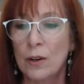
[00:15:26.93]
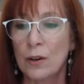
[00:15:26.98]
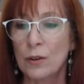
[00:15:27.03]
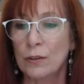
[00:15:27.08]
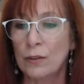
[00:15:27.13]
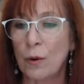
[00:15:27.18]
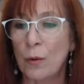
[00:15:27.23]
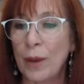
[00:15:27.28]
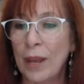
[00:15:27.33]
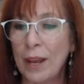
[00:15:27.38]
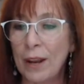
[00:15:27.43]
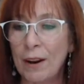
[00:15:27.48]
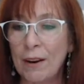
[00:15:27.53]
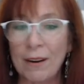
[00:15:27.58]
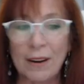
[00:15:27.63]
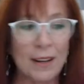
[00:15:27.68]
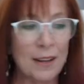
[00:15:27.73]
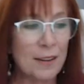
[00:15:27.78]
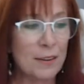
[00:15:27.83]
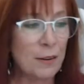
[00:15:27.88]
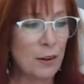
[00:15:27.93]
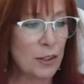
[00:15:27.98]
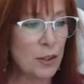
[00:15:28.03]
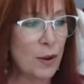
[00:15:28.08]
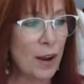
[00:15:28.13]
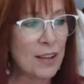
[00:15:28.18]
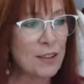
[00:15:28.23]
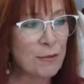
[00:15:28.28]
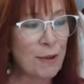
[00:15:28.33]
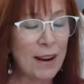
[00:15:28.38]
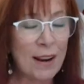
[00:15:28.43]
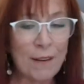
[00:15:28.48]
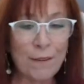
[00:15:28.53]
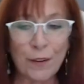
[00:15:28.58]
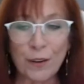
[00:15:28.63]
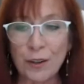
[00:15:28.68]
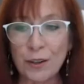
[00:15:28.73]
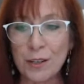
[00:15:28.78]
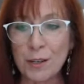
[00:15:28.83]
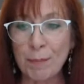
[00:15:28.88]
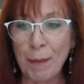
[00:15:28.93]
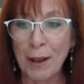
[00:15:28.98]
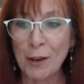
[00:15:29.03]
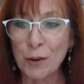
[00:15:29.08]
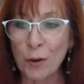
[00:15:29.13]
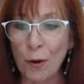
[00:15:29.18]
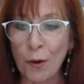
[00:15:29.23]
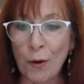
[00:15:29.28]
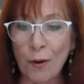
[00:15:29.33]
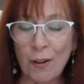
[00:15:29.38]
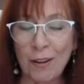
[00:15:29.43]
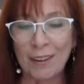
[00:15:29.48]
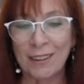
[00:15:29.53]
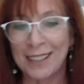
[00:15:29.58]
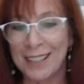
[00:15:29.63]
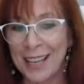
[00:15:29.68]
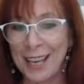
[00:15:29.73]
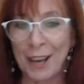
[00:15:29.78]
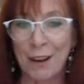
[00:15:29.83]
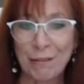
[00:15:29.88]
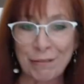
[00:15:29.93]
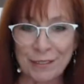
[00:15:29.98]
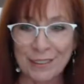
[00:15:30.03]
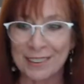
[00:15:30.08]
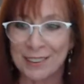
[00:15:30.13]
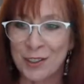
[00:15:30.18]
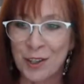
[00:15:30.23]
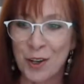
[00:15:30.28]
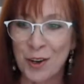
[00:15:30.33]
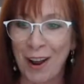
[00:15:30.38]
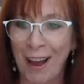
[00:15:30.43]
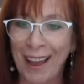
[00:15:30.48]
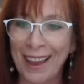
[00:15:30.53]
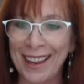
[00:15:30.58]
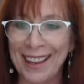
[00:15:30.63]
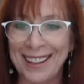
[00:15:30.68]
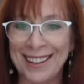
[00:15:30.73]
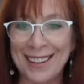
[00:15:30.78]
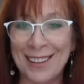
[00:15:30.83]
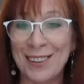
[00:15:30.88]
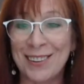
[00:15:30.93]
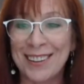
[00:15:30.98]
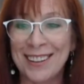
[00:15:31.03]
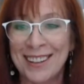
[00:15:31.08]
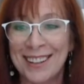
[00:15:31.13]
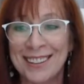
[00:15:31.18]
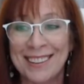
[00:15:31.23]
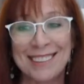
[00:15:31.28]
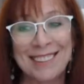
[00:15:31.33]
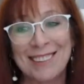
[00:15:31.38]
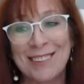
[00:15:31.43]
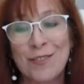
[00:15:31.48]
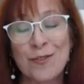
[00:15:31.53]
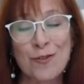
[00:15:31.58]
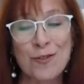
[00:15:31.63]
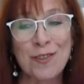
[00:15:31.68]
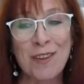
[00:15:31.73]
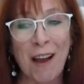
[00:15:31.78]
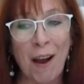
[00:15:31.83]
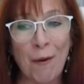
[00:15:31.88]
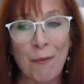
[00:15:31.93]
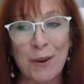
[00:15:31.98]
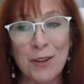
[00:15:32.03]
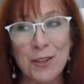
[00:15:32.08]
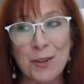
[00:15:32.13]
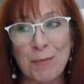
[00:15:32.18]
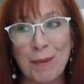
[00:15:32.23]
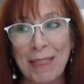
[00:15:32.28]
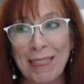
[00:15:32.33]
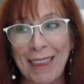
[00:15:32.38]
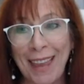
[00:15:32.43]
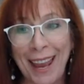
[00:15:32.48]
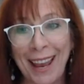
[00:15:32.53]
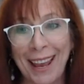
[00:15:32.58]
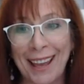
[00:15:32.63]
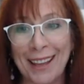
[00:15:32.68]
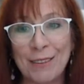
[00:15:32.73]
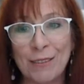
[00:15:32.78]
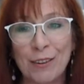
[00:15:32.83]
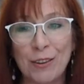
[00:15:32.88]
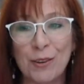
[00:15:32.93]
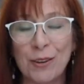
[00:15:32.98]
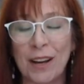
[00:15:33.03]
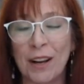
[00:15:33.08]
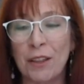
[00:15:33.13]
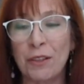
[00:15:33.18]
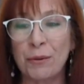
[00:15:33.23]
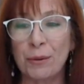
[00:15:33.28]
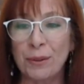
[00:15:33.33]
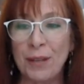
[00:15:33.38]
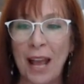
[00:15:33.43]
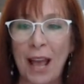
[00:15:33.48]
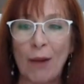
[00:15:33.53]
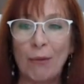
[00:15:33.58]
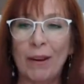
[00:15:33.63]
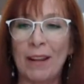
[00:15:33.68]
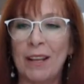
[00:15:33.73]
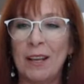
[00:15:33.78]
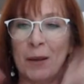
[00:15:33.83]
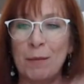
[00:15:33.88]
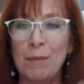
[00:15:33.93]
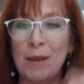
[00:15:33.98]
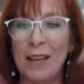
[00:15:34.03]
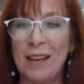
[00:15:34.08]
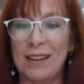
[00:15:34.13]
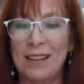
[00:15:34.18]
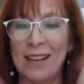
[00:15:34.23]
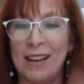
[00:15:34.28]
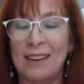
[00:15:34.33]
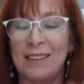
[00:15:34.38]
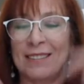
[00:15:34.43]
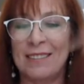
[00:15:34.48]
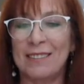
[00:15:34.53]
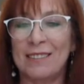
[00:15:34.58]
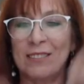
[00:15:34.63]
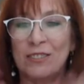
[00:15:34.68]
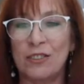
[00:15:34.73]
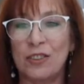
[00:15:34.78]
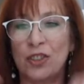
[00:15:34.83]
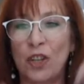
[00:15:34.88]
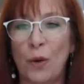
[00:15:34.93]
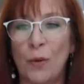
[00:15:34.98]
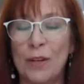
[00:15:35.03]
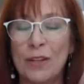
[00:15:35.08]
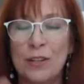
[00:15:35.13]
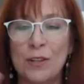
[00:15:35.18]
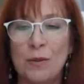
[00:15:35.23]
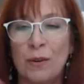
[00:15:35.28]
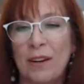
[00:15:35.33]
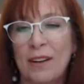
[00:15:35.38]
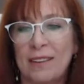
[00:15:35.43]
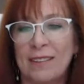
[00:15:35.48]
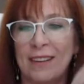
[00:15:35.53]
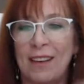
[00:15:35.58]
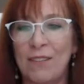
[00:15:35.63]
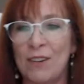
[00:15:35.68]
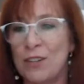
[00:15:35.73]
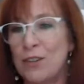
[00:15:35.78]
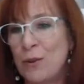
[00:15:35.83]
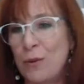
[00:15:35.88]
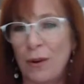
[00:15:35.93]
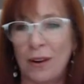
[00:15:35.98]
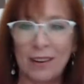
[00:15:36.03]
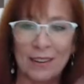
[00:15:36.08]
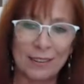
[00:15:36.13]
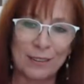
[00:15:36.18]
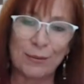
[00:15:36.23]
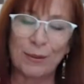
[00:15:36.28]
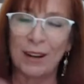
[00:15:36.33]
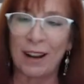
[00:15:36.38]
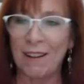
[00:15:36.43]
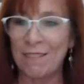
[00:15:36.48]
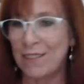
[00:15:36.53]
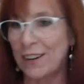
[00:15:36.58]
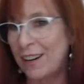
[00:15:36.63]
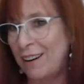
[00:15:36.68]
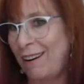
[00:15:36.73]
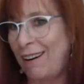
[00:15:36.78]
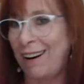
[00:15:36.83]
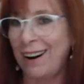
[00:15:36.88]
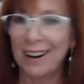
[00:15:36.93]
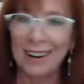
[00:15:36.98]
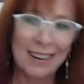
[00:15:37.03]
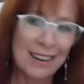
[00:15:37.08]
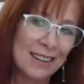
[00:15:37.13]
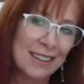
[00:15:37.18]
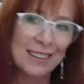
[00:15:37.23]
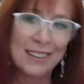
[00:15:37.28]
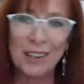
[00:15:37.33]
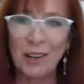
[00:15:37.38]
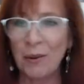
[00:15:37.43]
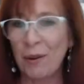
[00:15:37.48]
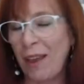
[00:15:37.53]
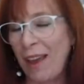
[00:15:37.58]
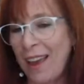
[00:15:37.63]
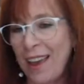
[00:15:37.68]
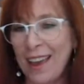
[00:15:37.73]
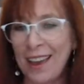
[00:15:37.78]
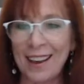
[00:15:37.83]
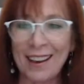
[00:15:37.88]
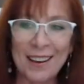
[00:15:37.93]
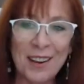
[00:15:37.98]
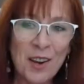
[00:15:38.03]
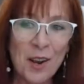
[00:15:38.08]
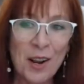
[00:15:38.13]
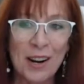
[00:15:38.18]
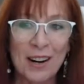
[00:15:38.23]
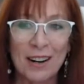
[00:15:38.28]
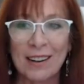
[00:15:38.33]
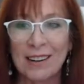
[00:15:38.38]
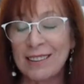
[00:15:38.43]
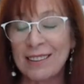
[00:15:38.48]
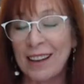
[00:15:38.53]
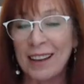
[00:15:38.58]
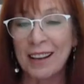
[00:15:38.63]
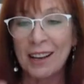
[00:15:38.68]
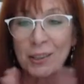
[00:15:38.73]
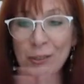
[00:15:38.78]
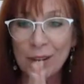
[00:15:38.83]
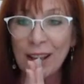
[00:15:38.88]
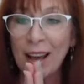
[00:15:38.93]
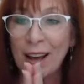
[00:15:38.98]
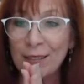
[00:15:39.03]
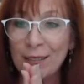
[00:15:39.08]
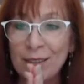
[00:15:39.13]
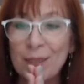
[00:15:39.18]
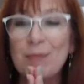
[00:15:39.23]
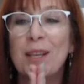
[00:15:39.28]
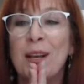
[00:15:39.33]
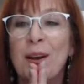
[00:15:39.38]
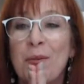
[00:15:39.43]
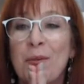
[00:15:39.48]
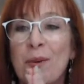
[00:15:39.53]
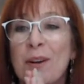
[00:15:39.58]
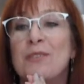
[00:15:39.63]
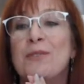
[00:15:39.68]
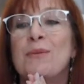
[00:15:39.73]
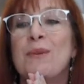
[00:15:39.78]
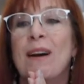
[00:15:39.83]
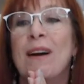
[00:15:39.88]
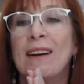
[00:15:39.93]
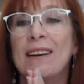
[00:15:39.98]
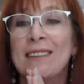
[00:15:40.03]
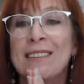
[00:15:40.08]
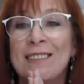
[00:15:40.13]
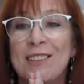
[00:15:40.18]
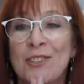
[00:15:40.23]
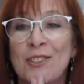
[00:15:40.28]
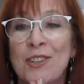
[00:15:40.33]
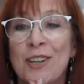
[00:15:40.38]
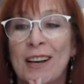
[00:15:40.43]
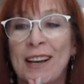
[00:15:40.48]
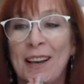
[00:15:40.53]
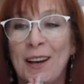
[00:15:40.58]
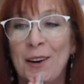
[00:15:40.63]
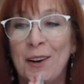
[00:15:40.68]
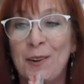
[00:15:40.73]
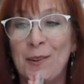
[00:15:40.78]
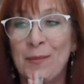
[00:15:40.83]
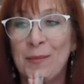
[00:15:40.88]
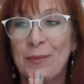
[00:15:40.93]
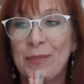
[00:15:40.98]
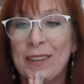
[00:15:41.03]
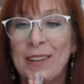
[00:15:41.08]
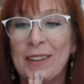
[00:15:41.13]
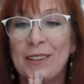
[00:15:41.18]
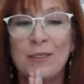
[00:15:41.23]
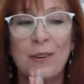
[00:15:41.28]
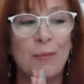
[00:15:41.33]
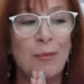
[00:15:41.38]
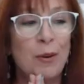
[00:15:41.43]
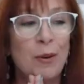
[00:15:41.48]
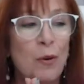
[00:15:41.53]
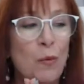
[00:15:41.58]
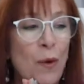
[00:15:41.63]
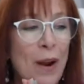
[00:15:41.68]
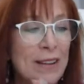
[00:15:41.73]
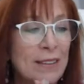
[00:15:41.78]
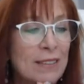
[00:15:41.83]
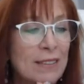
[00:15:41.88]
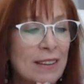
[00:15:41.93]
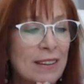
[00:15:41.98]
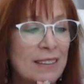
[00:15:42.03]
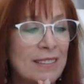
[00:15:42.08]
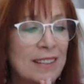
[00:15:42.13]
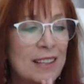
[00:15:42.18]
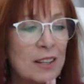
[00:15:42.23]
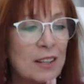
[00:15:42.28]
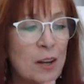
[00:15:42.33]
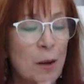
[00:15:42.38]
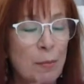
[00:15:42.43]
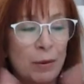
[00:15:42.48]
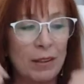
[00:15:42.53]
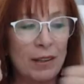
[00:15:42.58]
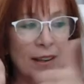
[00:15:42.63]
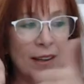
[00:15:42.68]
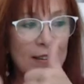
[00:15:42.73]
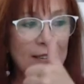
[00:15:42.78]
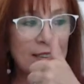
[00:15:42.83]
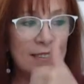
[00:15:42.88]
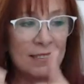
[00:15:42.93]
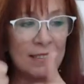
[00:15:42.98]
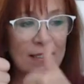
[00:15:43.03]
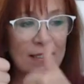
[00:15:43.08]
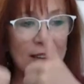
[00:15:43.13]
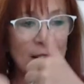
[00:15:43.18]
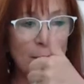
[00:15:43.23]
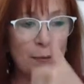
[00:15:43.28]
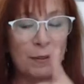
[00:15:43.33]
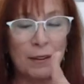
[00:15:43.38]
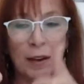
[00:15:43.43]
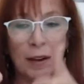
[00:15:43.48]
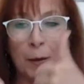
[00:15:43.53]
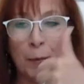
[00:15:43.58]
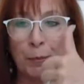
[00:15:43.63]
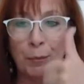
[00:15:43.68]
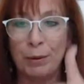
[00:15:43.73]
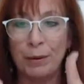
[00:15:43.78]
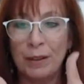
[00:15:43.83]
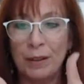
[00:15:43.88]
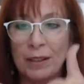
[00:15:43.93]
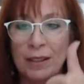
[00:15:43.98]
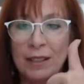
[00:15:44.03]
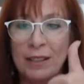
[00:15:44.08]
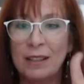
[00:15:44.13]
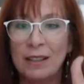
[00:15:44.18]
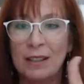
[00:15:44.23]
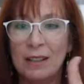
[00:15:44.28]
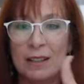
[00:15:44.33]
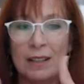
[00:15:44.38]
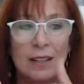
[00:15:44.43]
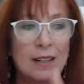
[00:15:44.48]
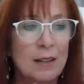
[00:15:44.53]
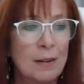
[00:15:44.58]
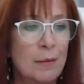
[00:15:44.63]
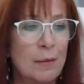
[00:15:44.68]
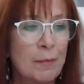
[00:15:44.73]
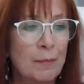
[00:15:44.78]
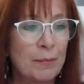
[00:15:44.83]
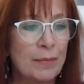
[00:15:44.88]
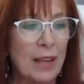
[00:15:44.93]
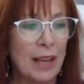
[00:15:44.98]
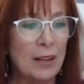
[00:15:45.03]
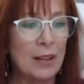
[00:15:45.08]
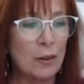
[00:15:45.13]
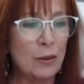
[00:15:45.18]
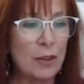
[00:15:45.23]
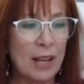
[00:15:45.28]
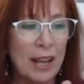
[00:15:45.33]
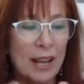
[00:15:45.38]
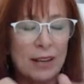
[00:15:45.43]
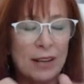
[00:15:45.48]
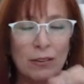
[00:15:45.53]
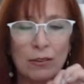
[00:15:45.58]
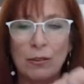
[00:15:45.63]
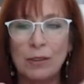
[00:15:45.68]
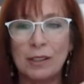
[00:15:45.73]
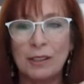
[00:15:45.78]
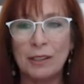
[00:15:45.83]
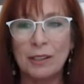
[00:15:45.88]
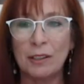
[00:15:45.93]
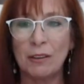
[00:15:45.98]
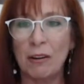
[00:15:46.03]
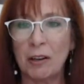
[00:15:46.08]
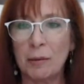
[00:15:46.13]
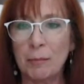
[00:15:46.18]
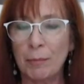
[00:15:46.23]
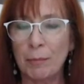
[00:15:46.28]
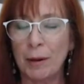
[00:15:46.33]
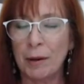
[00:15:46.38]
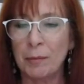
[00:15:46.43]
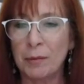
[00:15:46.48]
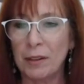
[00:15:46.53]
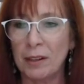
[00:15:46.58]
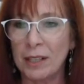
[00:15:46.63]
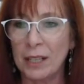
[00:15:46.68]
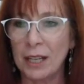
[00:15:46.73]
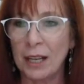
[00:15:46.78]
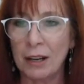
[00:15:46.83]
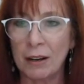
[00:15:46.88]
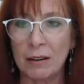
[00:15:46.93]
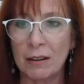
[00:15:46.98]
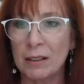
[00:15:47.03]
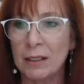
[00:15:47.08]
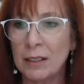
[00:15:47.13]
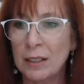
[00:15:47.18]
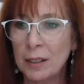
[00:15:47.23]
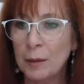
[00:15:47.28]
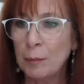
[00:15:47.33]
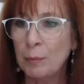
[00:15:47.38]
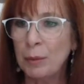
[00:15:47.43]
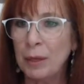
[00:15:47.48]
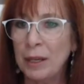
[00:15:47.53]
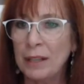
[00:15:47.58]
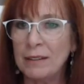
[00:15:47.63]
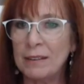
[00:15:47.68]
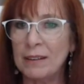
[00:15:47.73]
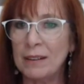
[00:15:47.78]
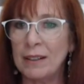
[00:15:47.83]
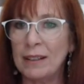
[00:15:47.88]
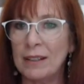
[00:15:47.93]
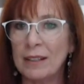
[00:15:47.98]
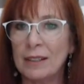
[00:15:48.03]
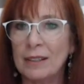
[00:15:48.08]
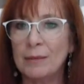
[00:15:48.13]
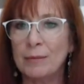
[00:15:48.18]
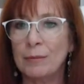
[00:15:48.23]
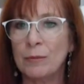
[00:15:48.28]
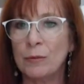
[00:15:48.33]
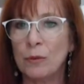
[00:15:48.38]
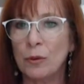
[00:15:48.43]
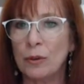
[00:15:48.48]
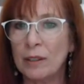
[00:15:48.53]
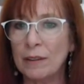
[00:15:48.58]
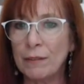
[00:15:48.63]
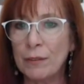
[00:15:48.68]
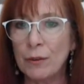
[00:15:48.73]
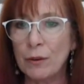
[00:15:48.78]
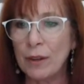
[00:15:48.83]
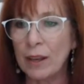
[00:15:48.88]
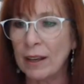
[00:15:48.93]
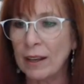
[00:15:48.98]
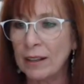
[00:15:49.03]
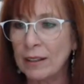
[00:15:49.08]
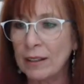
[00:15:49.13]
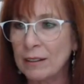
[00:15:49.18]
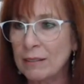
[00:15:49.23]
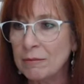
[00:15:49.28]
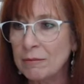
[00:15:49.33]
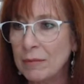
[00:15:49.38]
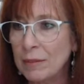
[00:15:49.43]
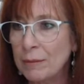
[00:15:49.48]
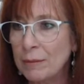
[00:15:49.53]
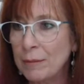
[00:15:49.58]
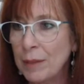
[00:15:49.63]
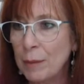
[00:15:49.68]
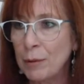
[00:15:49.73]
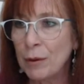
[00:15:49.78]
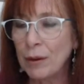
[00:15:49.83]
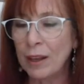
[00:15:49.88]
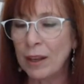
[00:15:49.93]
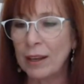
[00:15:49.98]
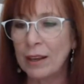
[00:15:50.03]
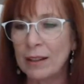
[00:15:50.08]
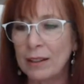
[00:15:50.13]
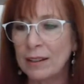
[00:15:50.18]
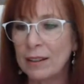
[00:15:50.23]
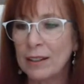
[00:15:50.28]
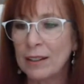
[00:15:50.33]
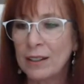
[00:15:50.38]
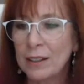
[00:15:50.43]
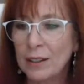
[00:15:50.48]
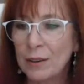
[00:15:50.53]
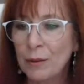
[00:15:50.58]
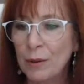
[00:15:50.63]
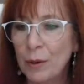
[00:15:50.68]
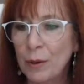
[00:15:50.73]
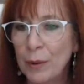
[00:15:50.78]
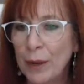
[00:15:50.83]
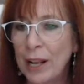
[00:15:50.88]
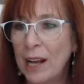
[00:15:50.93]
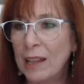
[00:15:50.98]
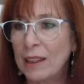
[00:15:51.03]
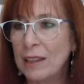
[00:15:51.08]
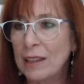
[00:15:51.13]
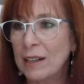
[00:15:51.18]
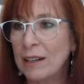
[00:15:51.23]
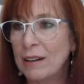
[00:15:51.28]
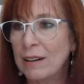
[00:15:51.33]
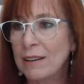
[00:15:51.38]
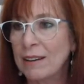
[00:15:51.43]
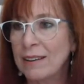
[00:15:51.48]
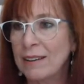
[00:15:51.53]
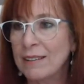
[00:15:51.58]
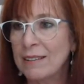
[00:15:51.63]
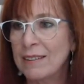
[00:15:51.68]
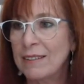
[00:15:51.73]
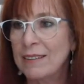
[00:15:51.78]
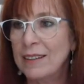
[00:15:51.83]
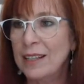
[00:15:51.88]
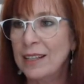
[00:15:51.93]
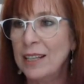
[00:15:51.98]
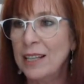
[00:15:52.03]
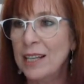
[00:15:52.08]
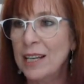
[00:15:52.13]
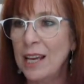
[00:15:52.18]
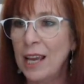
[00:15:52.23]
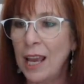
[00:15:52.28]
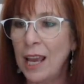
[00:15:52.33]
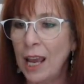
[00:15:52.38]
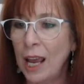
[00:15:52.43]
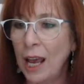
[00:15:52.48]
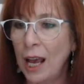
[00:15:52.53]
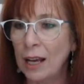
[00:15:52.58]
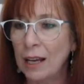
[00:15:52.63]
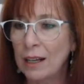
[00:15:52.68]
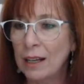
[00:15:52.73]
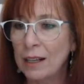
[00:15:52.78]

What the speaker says: So here is, are you guys ready for your special gift tonight? This is not what you've been thinking. So you got to throw down and give me a yes, show it to us, give it to us, whatever. Okay. Because I actually have something I want you guys to check out. So I'm going to wait until I see a couple of yeses, thumbs up. I know you can't do the little heart bombs on here, but, or if you can, maybe you can. What do we got there? Let's see.